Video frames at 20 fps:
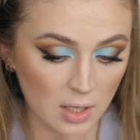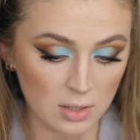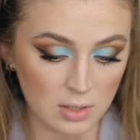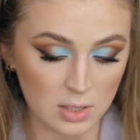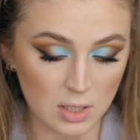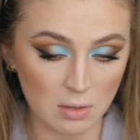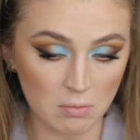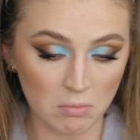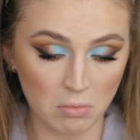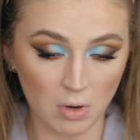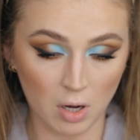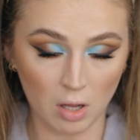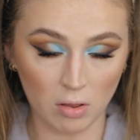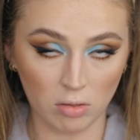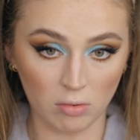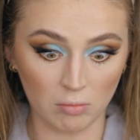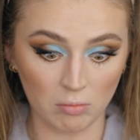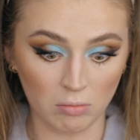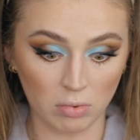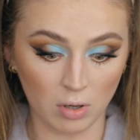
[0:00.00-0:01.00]
a deep breath
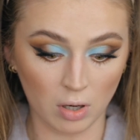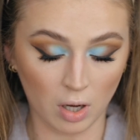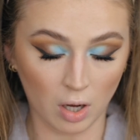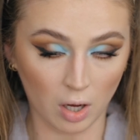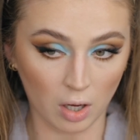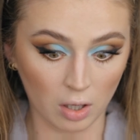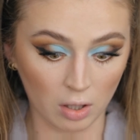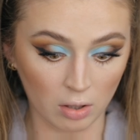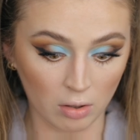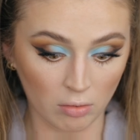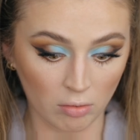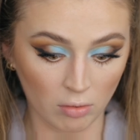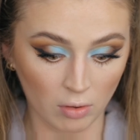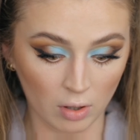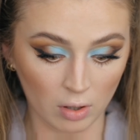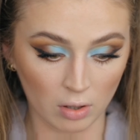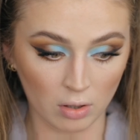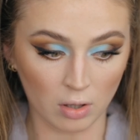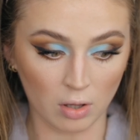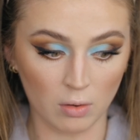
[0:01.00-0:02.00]
and pray that
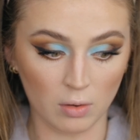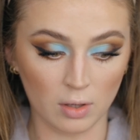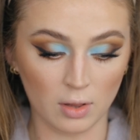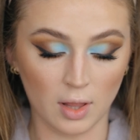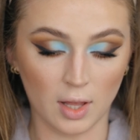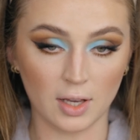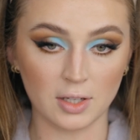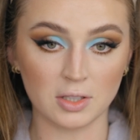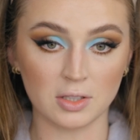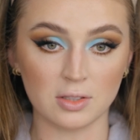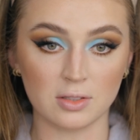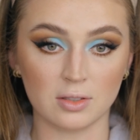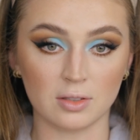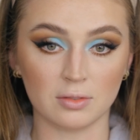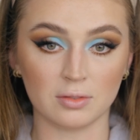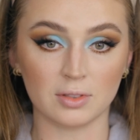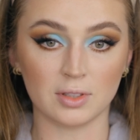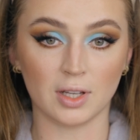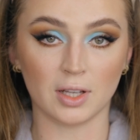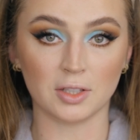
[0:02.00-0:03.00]
the lower lashes
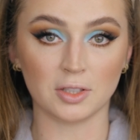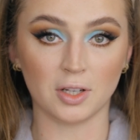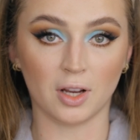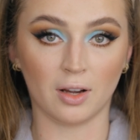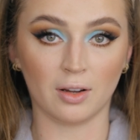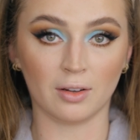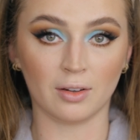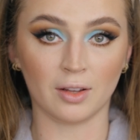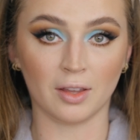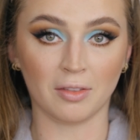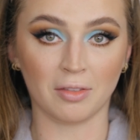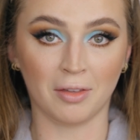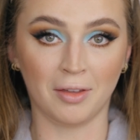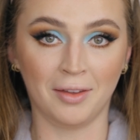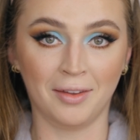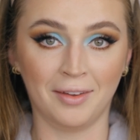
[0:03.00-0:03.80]
don't touch underneath.